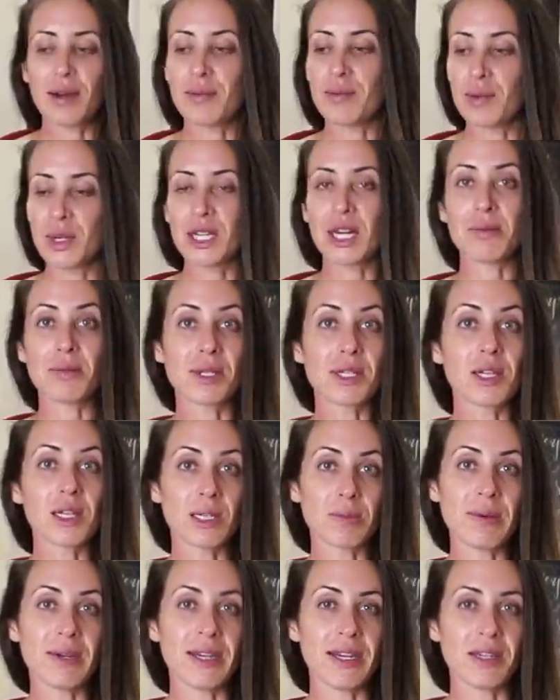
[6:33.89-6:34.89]
Which I'm still
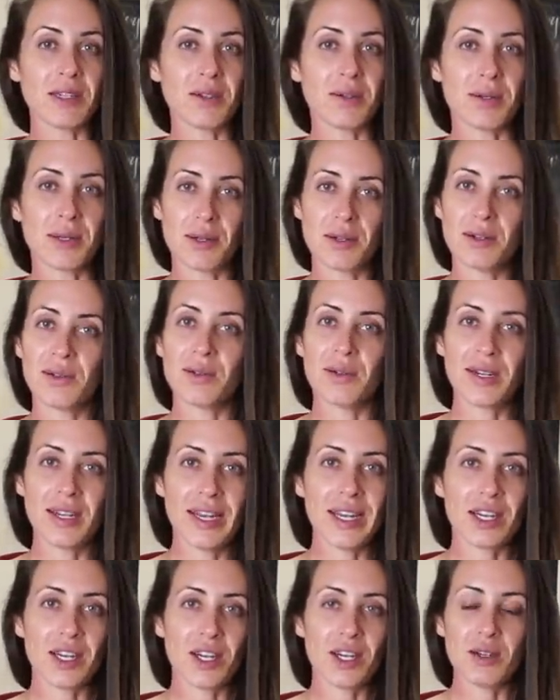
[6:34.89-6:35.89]
speaking to soon.
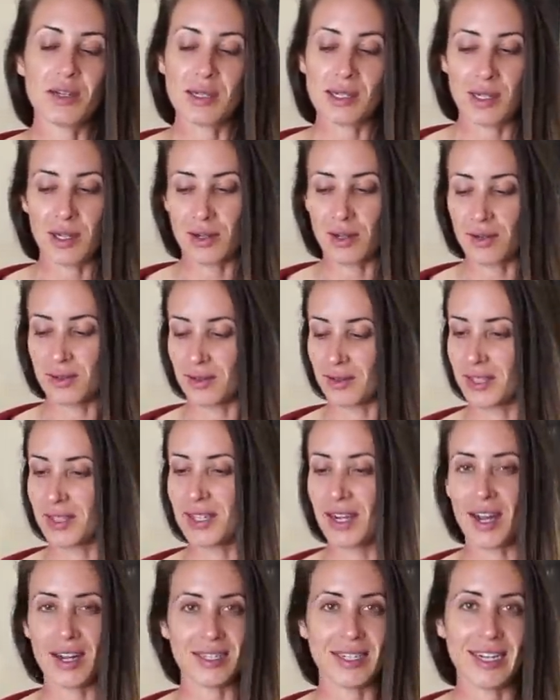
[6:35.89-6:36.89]
It could still
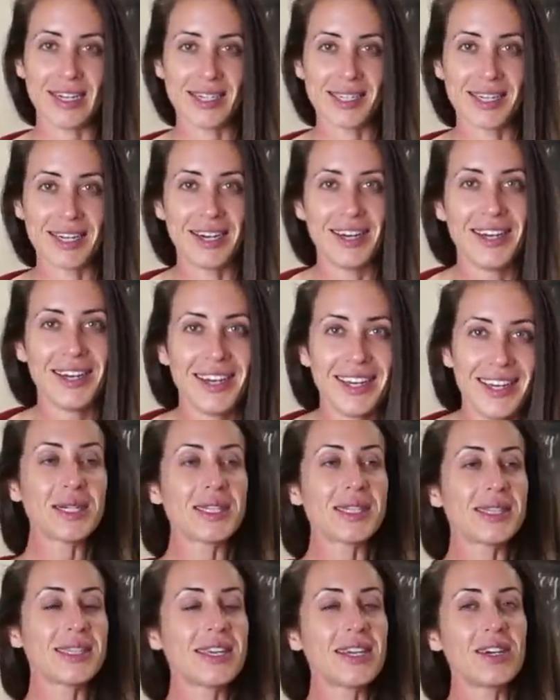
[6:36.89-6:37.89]
not taste good.
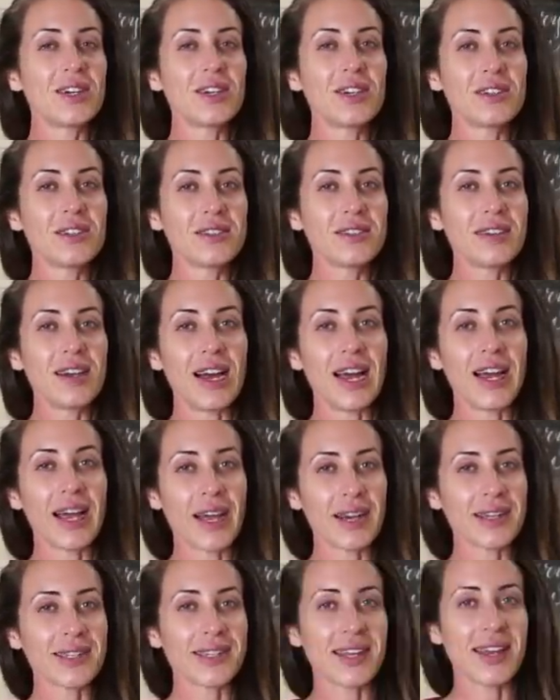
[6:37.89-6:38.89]
But still, I
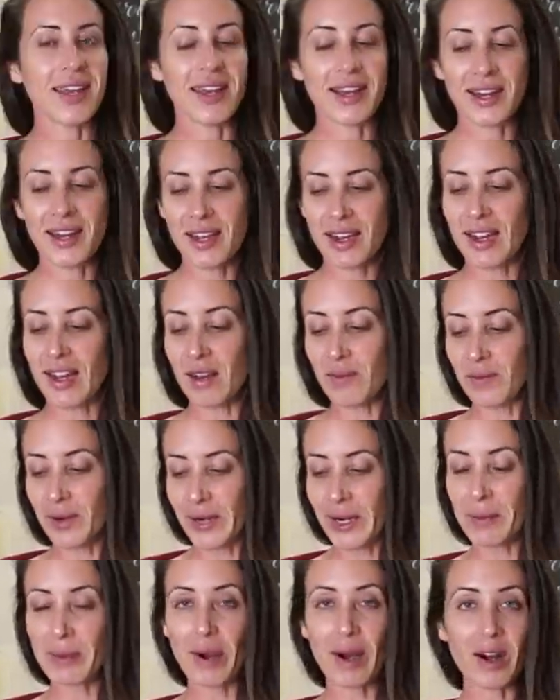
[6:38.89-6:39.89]
gotta say, I'm
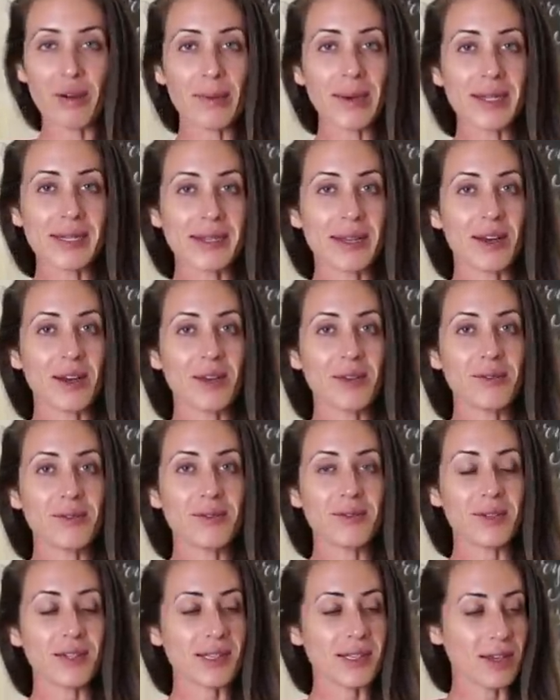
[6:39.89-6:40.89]
very proud of
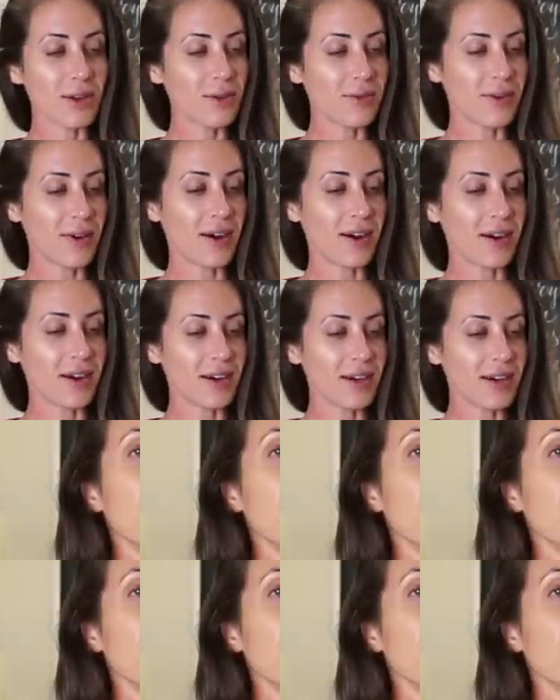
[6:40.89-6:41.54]
myself so far.